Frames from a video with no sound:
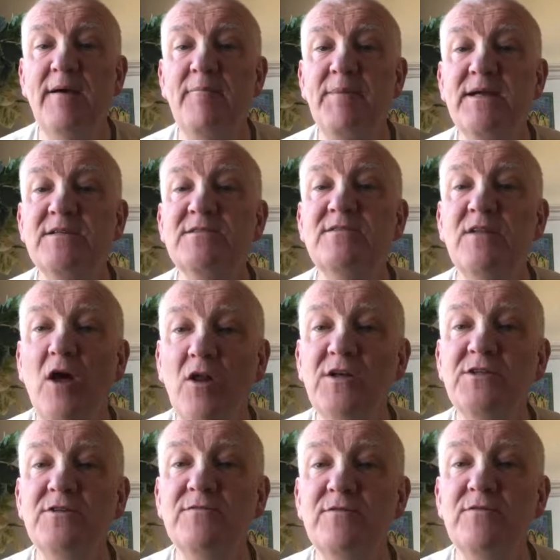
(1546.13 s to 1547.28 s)
because
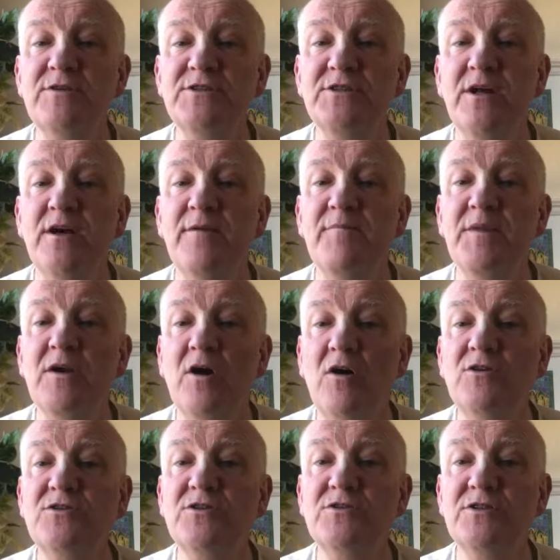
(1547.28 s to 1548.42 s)
knowledge of Krishna
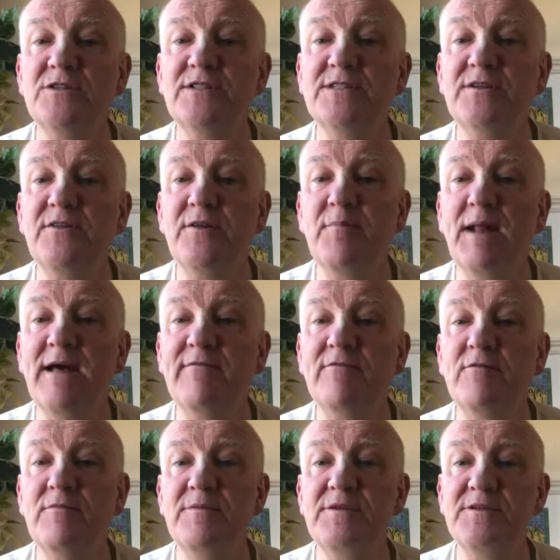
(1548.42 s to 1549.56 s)
consciousness is on the
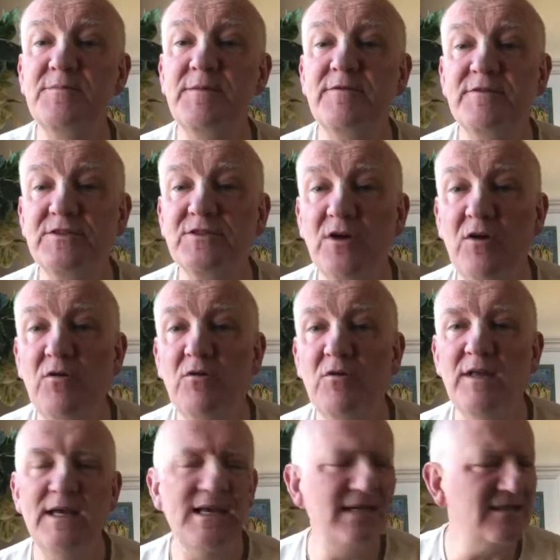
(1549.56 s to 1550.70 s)
platform of the spirit soul.
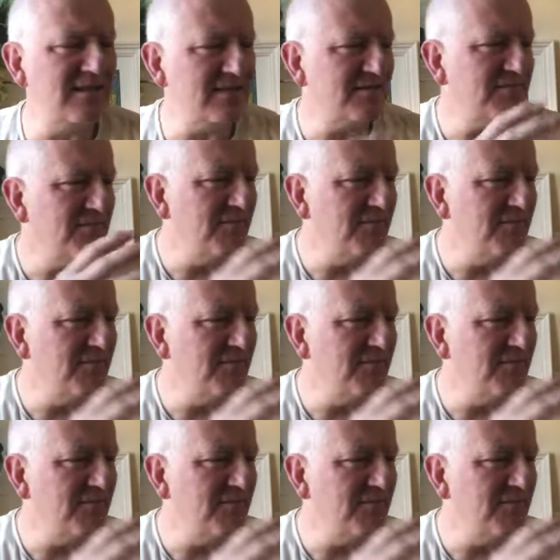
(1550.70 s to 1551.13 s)
It doesn't